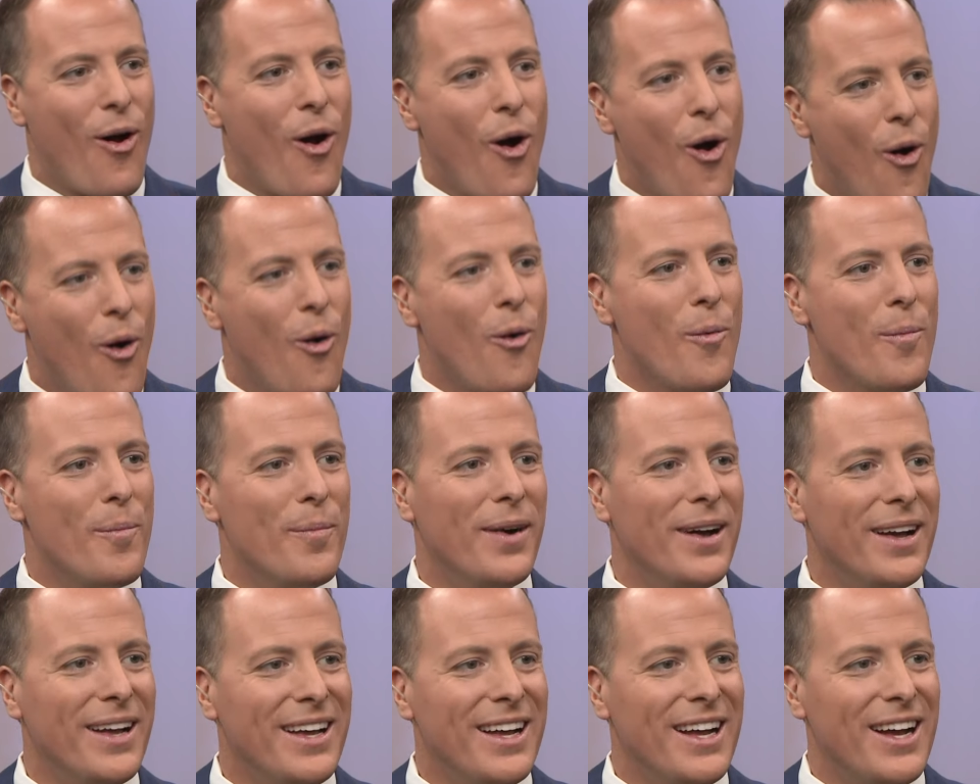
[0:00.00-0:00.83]
home,
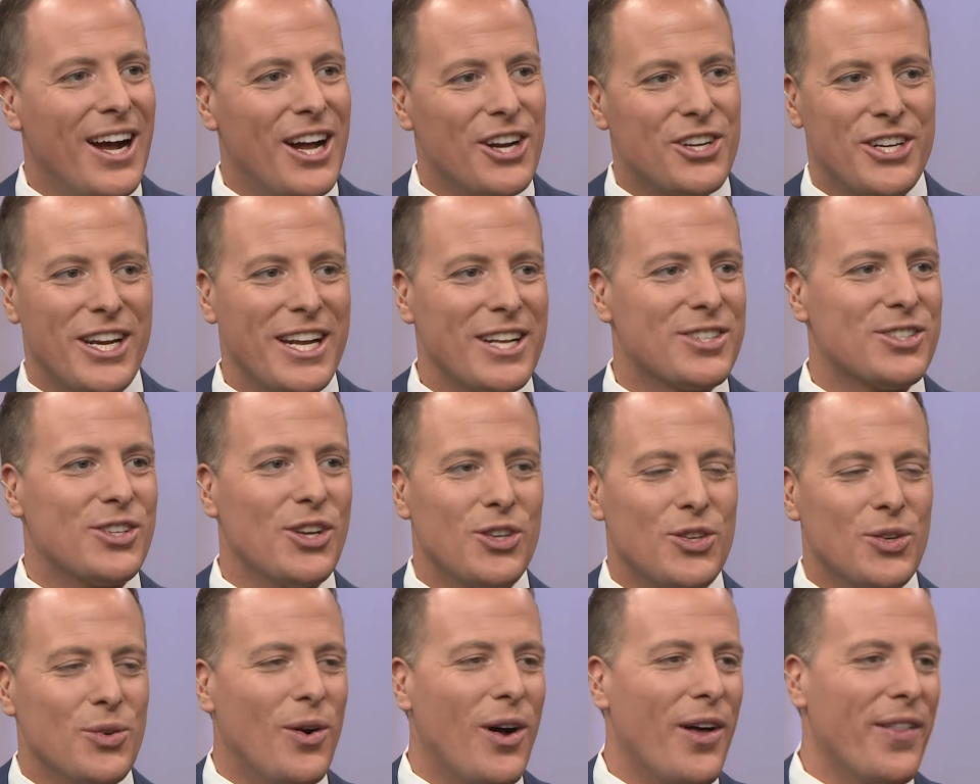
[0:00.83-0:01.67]
a chance to
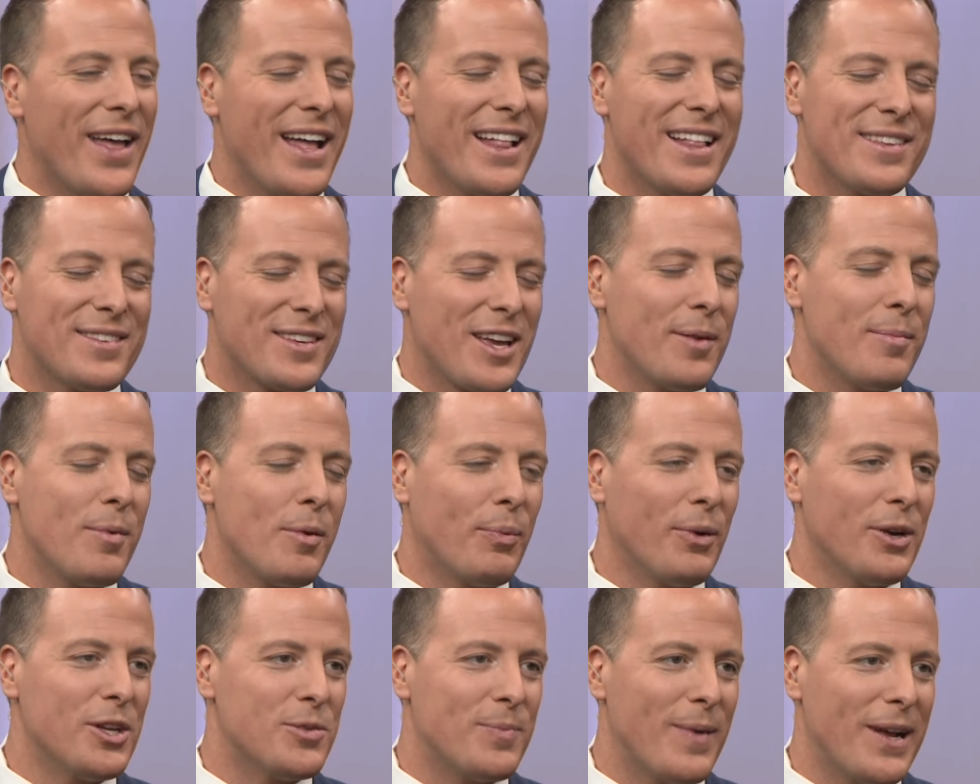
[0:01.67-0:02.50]
do all that, that's got to be
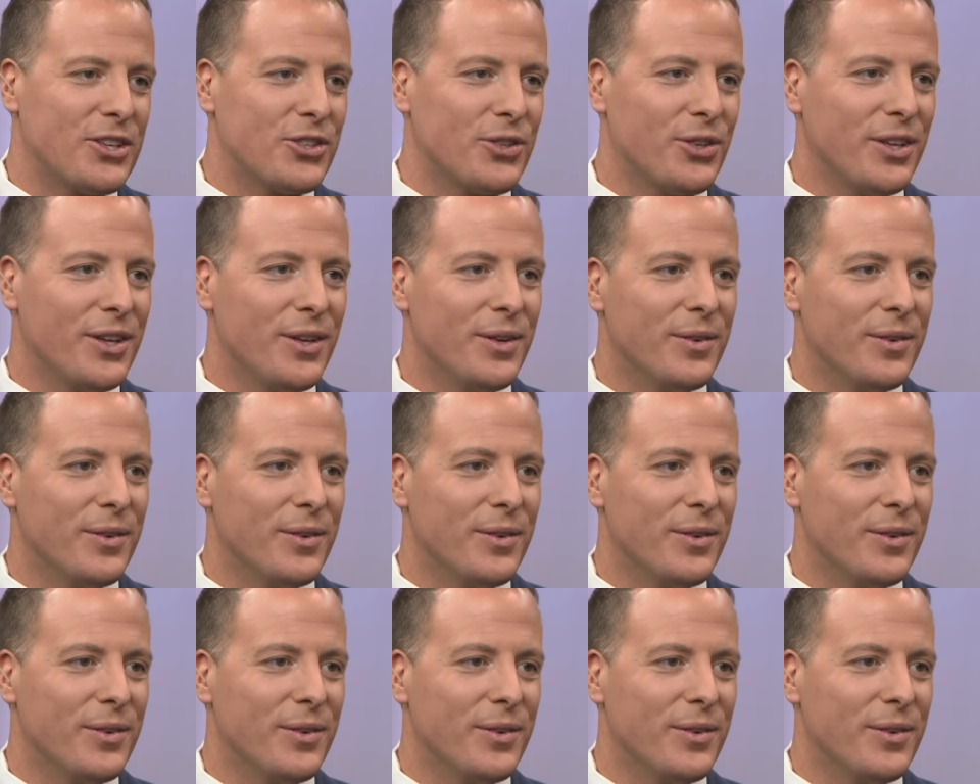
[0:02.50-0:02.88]
pretty special to